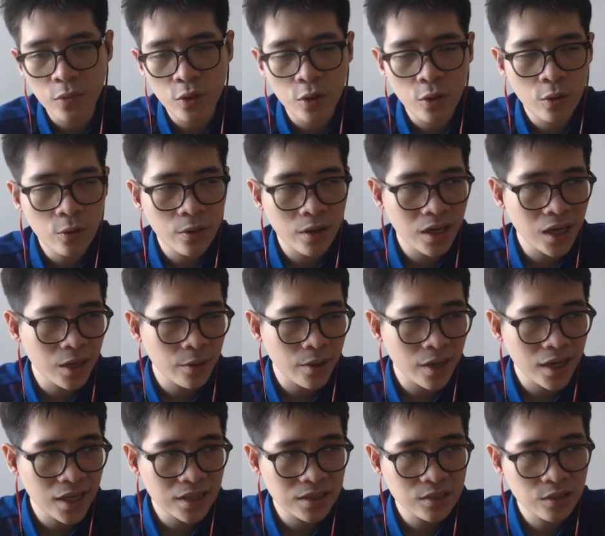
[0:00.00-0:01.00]
already
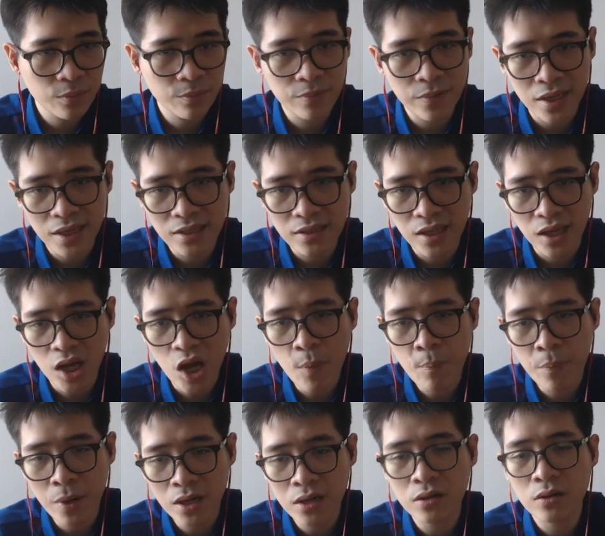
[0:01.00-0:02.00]
ready to play the
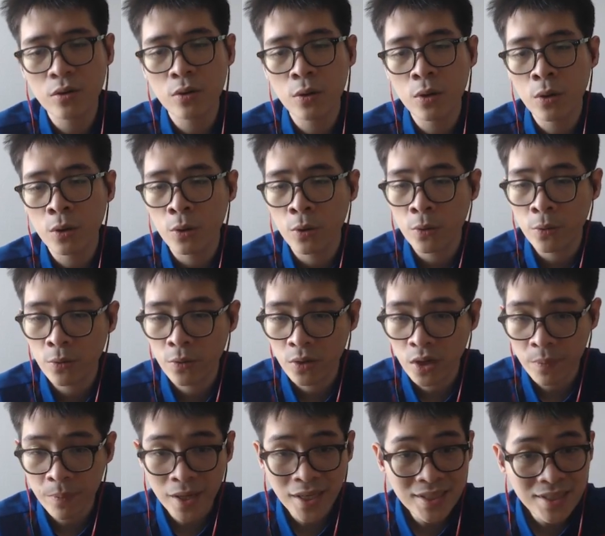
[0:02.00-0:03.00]
open Ruy
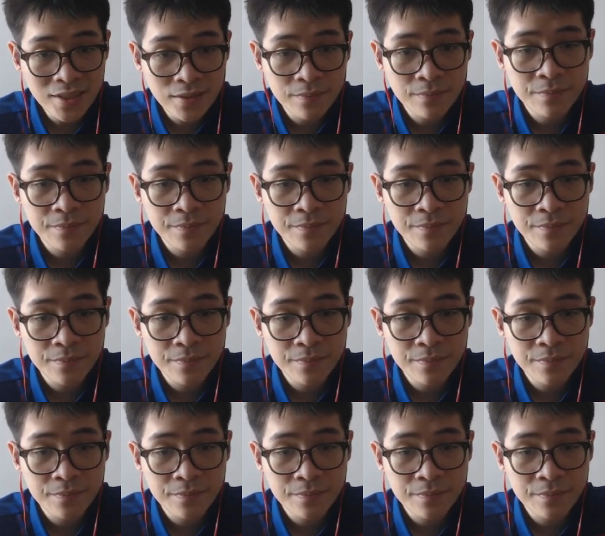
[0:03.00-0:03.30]
Lopez.